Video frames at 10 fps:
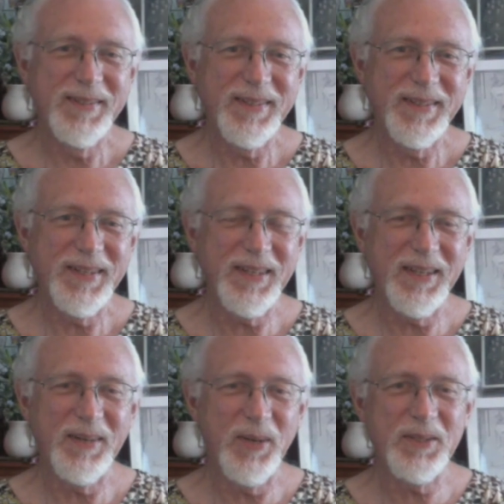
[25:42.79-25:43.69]
And I
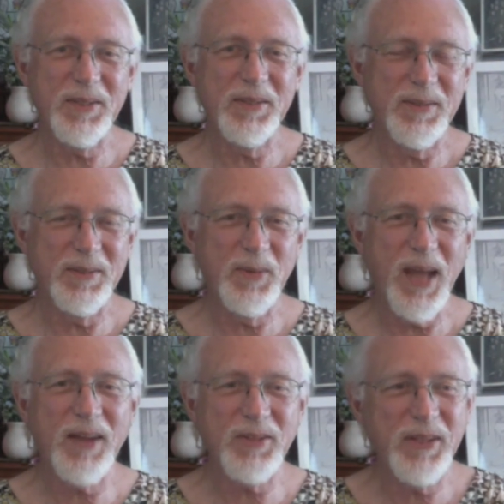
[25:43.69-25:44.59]
can't wait to, to
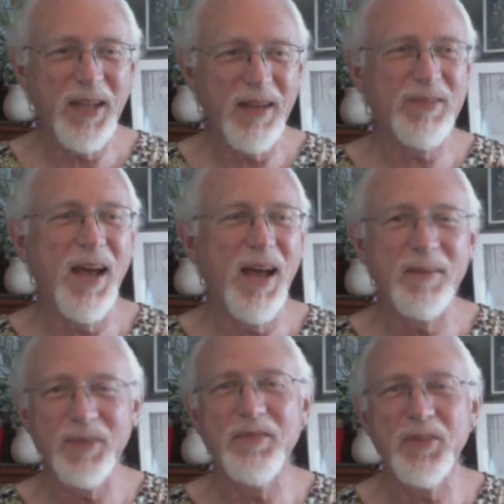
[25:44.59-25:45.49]
actually have time
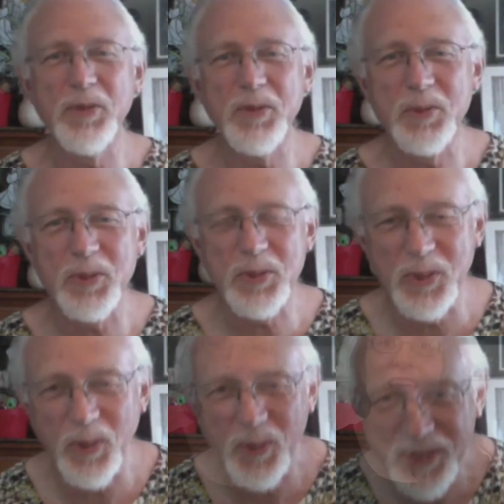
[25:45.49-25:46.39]
to view your story.